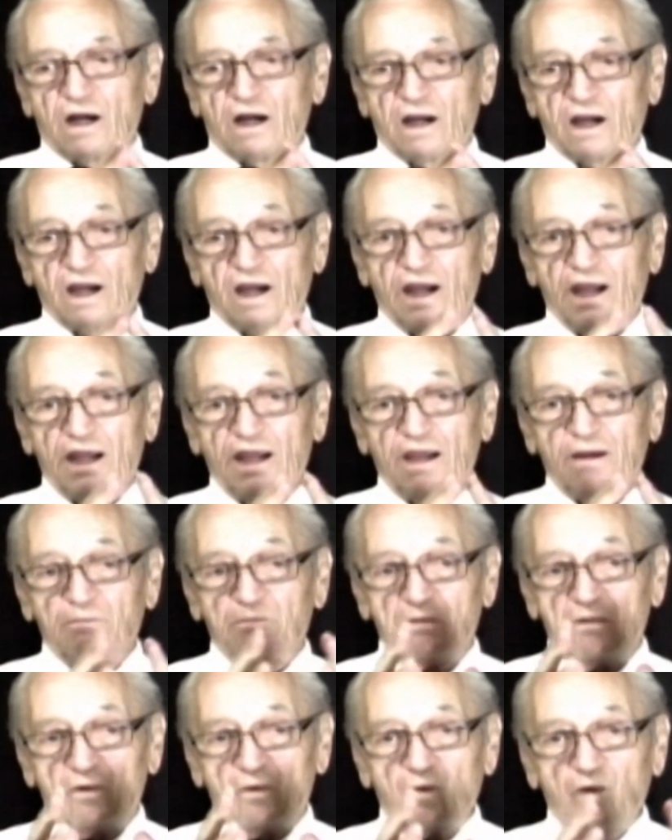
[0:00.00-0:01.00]
Uh,
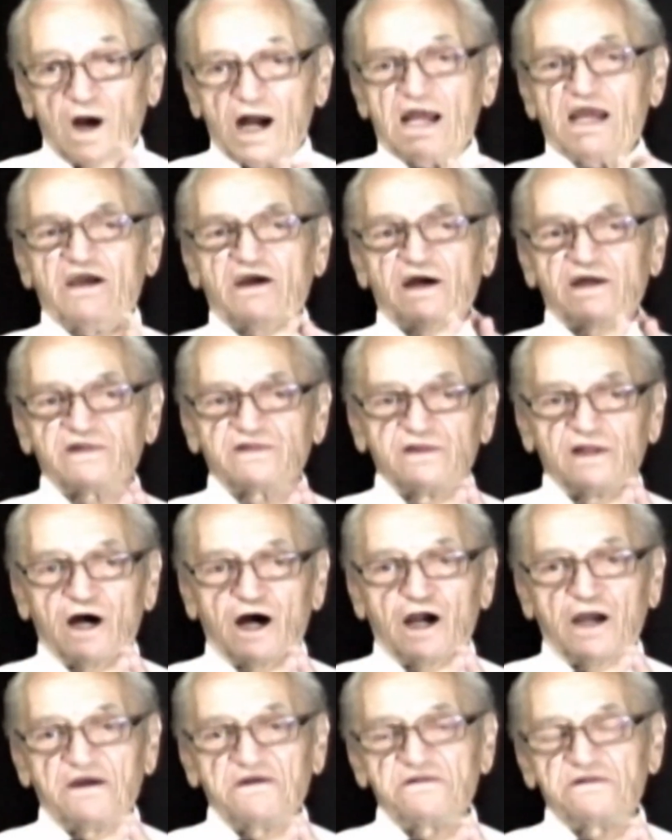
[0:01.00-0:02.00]
why at
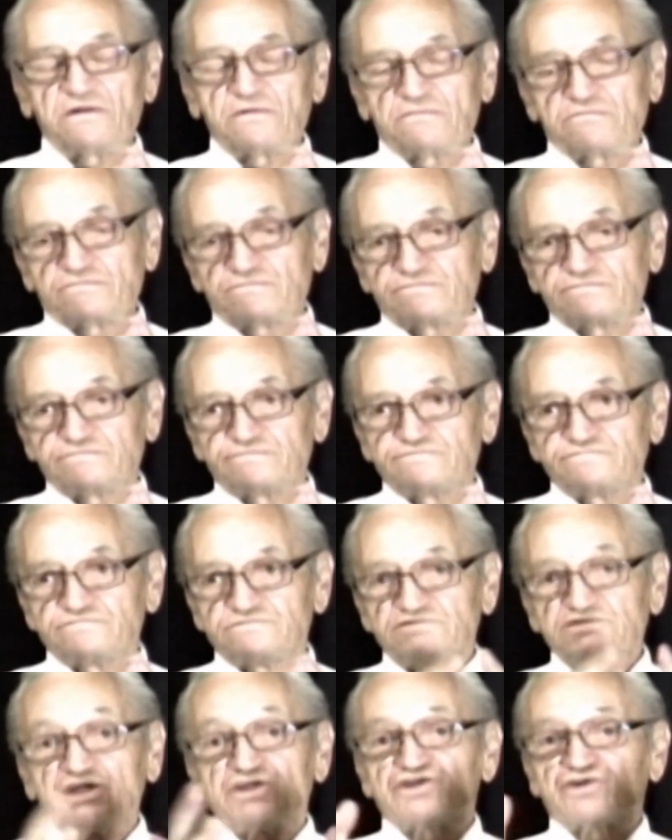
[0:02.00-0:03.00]
night
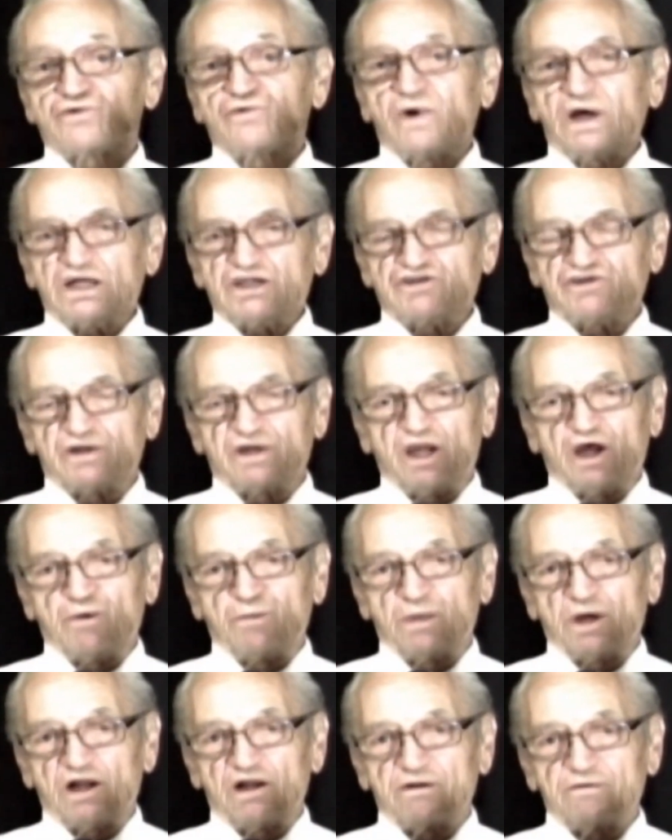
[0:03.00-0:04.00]
is
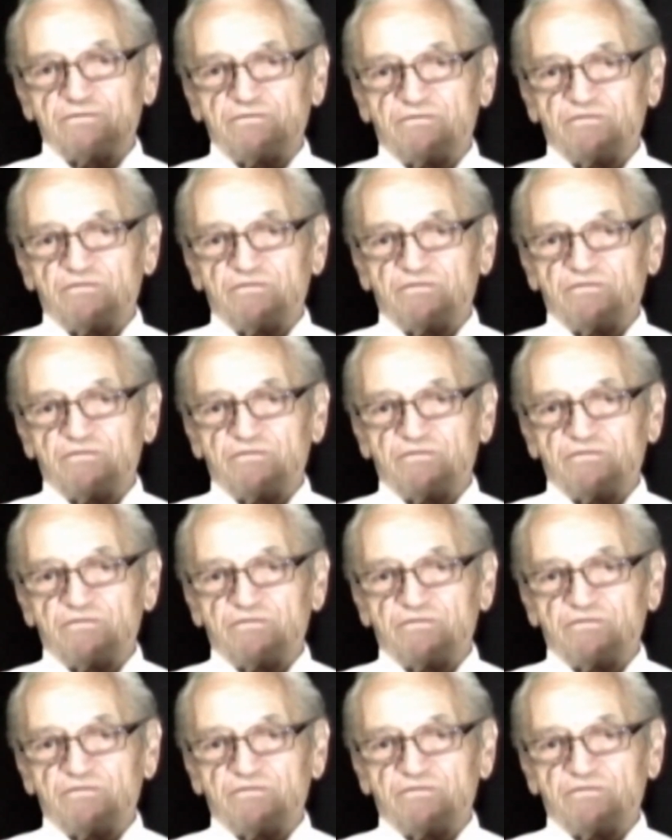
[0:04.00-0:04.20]
questionable.